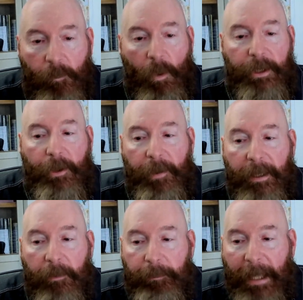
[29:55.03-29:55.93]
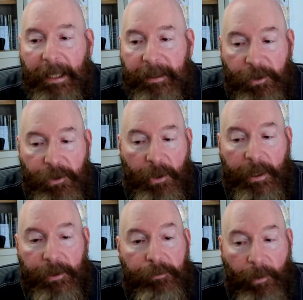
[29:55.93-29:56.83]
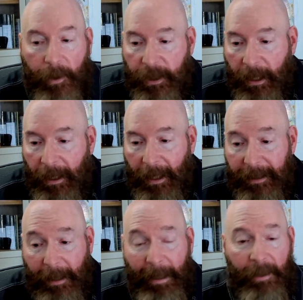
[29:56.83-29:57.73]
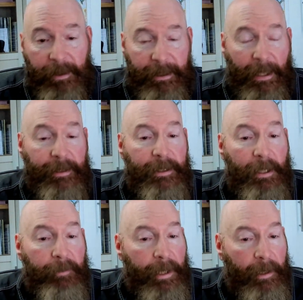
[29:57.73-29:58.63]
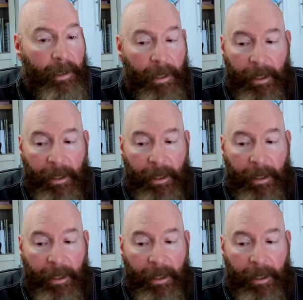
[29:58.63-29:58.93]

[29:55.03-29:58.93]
What do you think the biggest issue is first? Is it about sensitivity?